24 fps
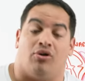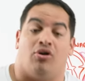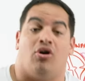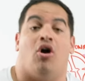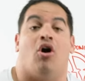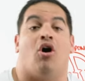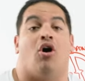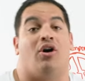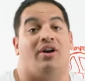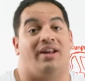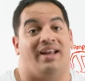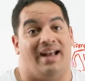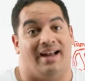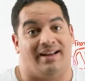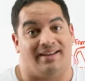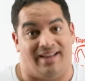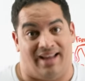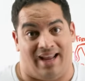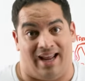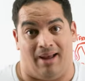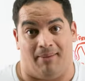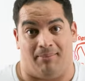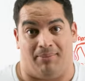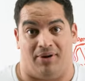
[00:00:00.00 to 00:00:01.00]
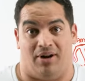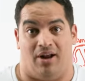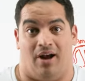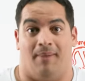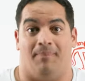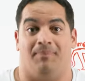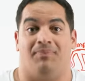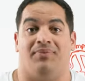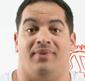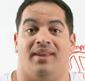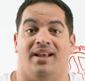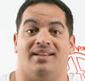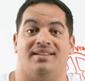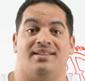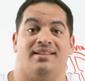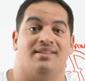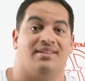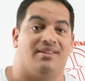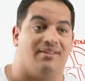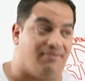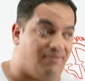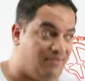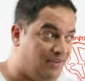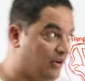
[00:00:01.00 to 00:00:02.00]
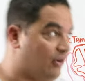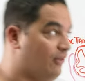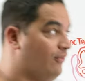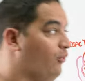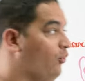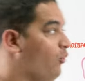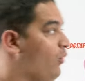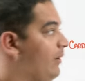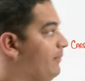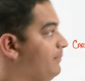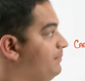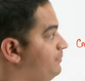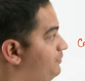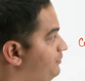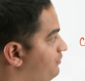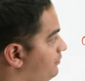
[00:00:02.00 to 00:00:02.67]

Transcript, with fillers: cardiac tamponade. This is the fearful one.